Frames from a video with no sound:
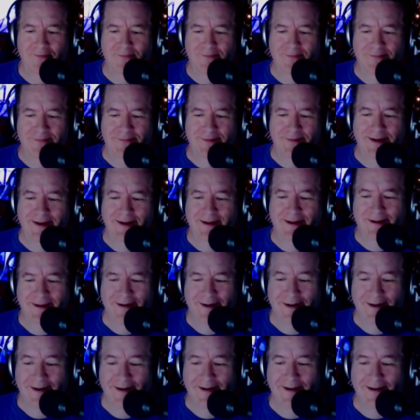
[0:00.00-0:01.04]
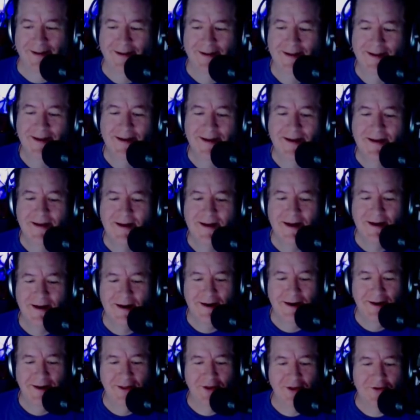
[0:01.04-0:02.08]
Oh my God.
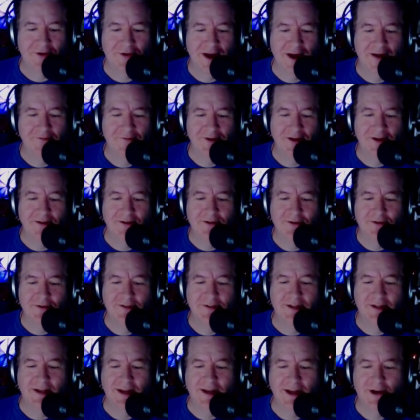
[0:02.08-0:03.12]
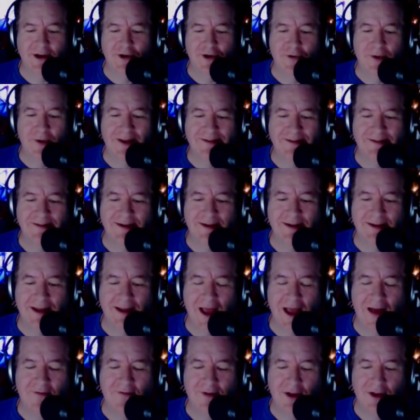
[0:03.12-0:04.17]
The craft includes an inner resonant
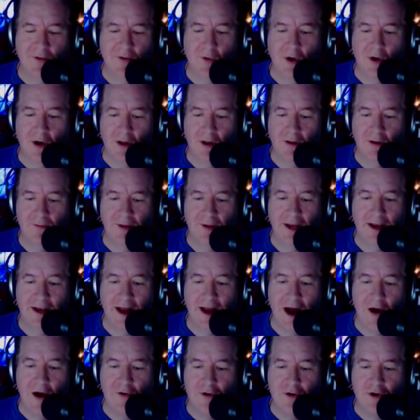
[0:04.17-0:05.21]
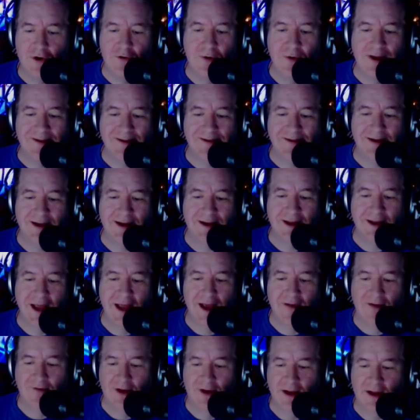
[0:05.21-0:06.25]
cavity wall, an outer resonant
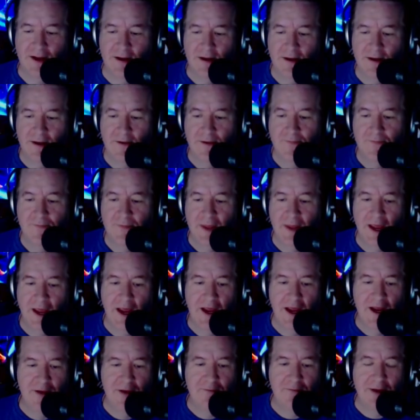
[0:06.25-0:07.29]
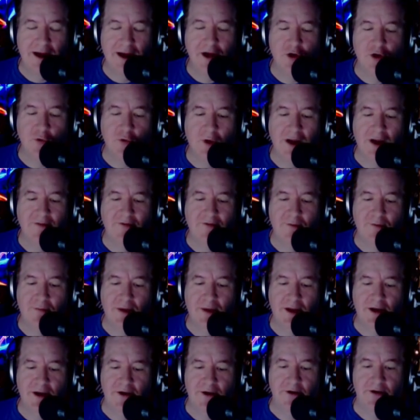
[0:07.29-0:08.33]
cavity, and microwave
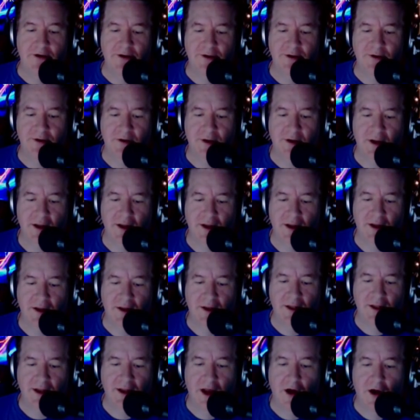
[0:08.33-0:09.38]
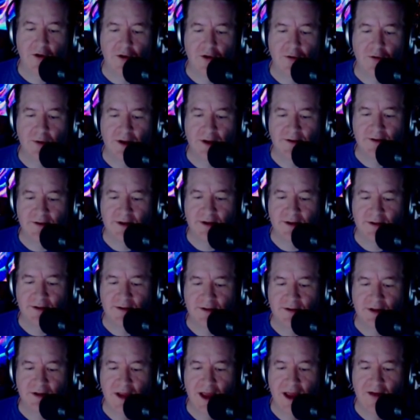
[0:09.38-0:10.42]
emitters. And the outer
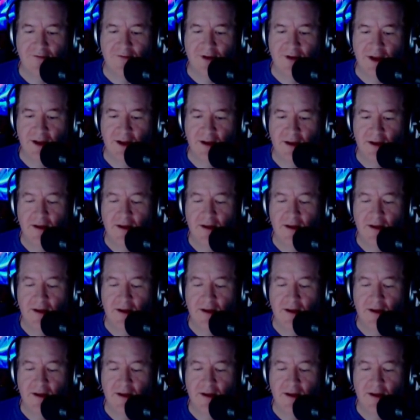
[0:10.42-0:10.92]
resonance cavity